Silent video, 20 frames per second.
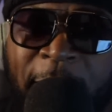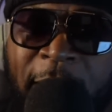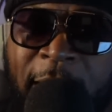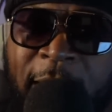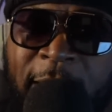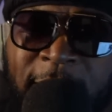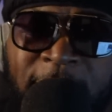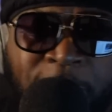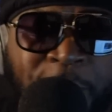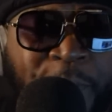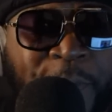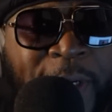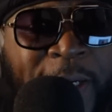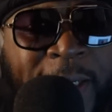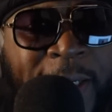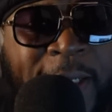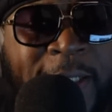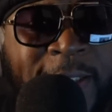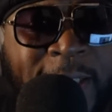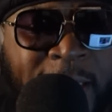because I'm pretty
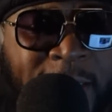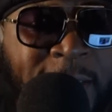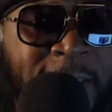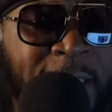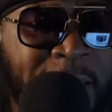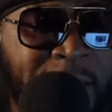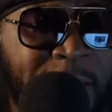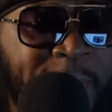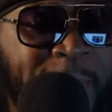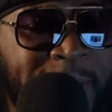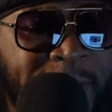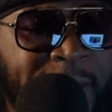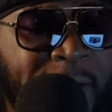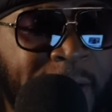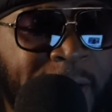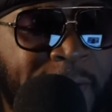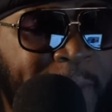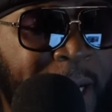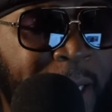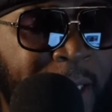disgusted in myself
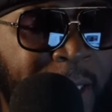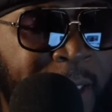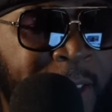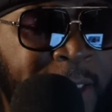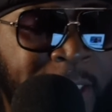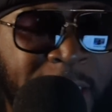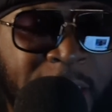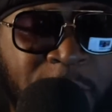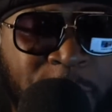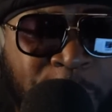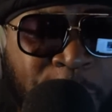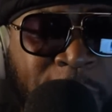about it. The shit is pretty